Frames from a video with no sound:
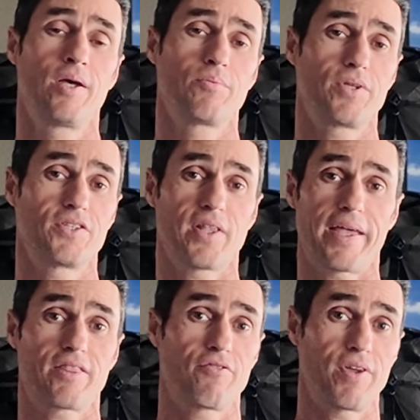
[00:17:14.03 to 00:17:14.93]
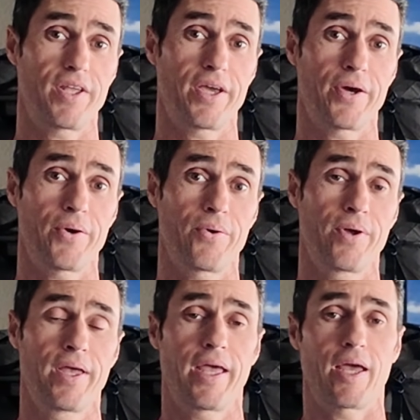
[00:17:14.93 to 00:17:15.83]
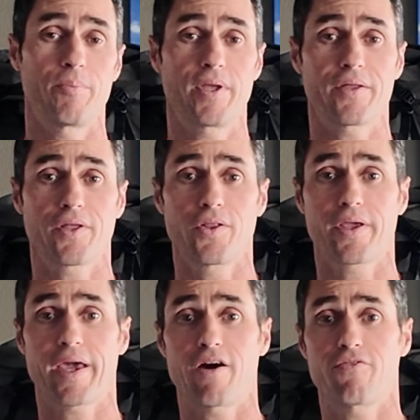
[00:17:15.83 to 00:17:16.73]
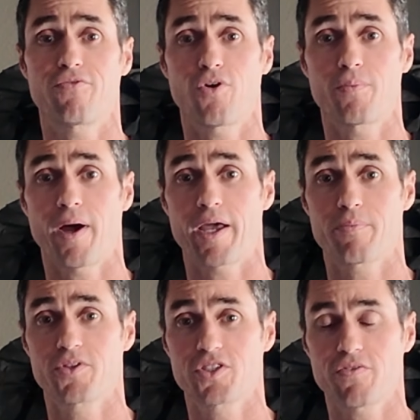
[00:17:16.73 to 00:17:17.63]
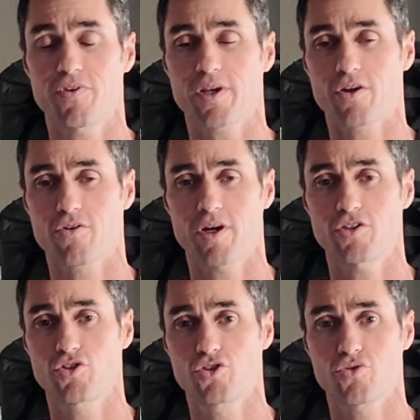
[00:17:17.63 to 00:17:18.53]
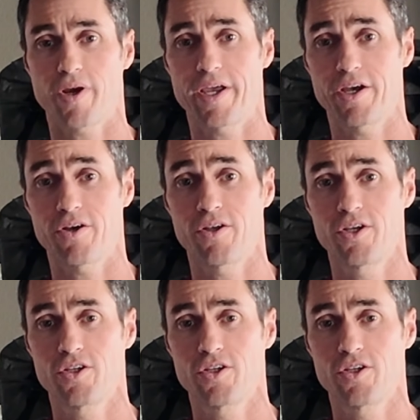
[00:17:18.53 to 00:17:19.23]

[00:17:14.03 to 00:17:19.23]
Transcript: please like the video and be on the lookout for my Pacific Crest Trail